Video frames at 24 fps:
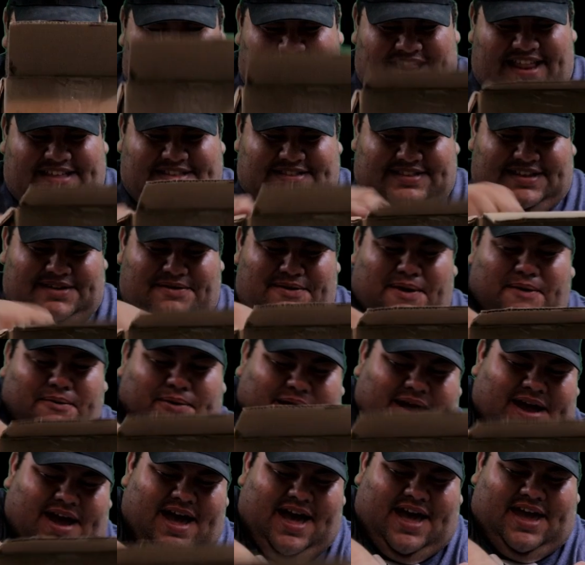Let's see what
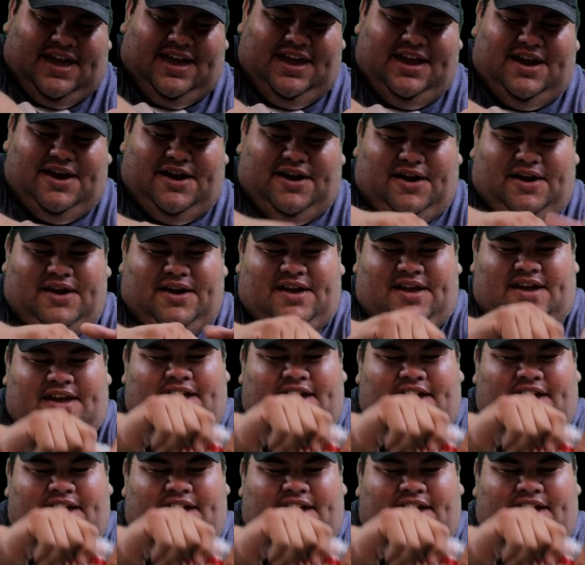we got here.